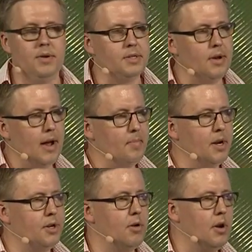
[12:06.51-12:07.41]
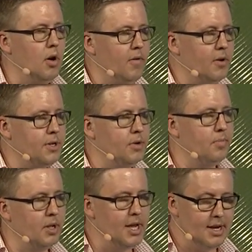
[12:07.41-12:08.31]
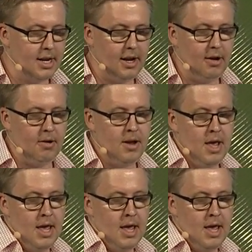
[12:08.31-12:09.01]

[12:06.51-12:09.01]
And so now I'm going to turn it over to Belinda here